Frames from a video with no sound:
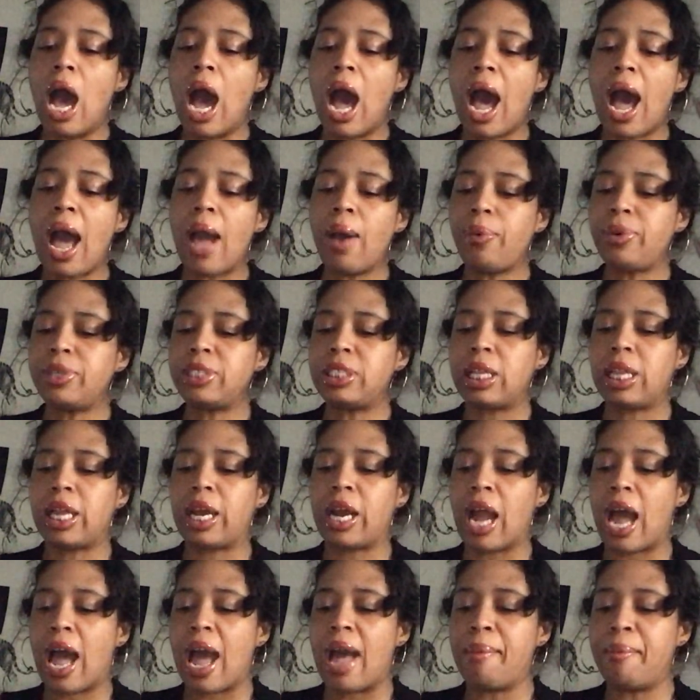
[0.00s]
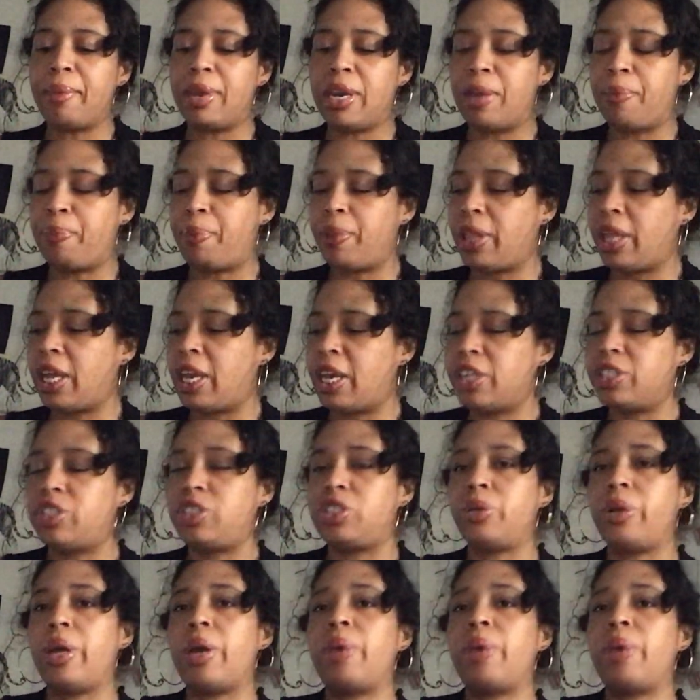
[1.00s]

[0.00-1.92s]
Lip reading: I was a liar. I manipulated you.